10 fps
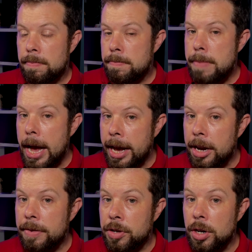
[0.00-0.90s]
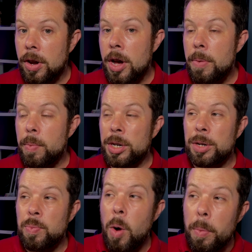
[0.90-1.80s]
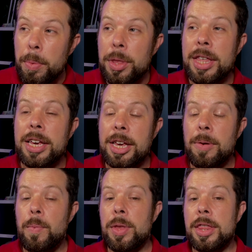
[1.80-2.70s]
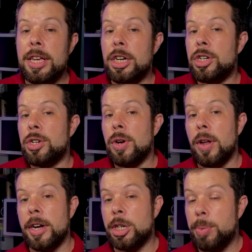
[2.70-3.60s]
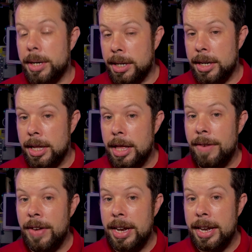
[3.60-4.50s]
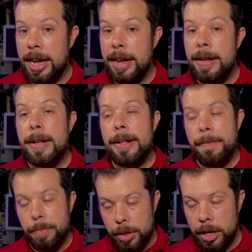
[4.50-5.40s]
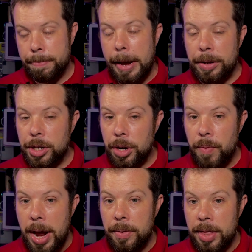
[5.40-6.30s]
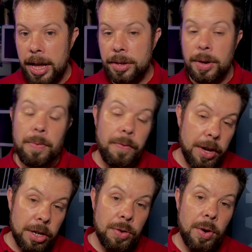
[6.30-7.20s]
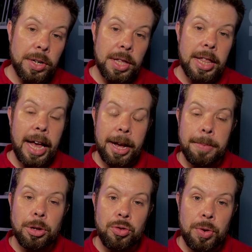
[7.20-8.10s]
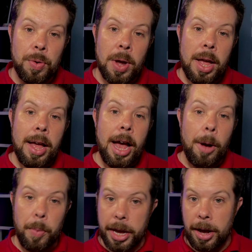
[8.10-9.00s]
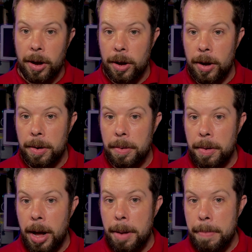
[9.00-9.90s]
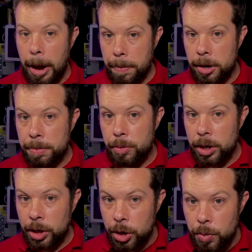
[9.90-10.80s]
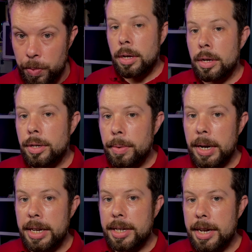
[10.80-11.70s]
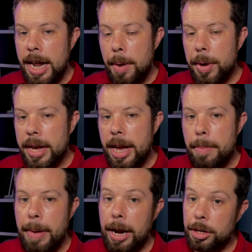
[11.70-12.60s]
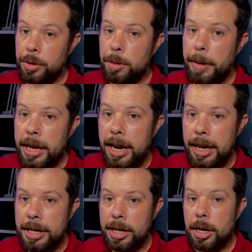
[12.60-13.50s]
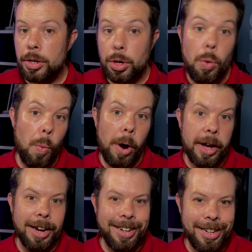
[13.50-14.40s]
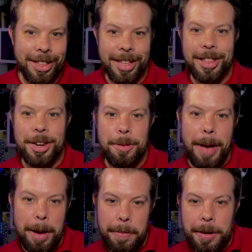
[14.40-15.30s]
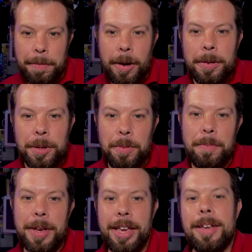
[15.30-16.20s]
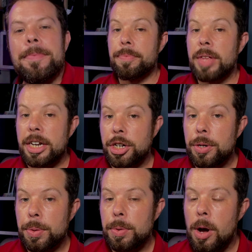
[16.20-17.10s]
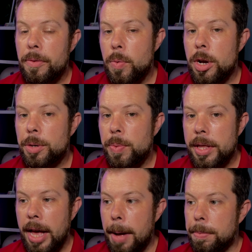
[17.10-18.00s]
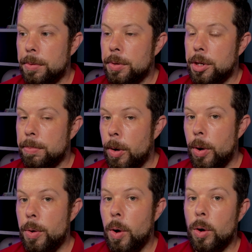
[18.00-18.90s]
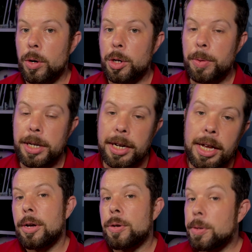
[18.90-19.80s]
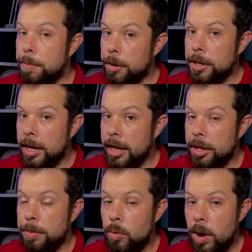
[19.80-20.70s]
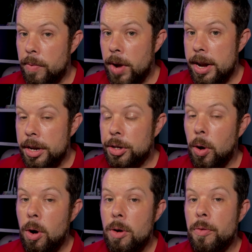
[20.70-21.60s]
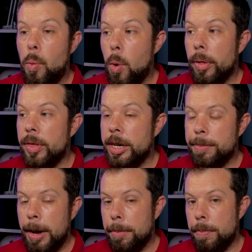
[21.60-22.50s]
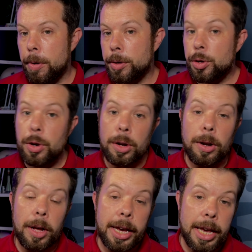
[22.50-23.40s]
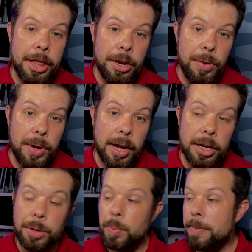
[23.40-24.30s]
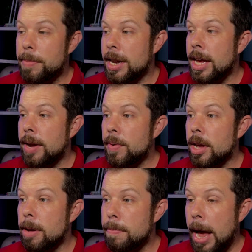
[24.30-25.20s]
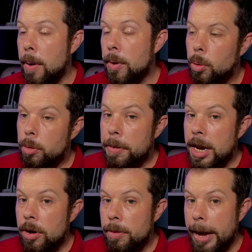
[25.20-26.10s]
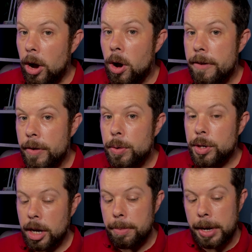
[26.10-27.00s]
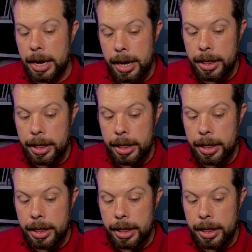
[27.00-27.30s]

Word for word: back end of July, which is what we were thinking with the July twentieth event date that's bouncing around there. So fingers crossed that that comes true and we get our Uh, MacBooks pretty soon. So at least now we can get back to speculating. So what colour do you think the new MacBook Pros will be? As usual, I've worked with Apple Tomorrow on Twitter, who's put us together some great renders of what these MacBook Pros could look like in the new colours. We've been hearing about we've been hearing about iPhones coming in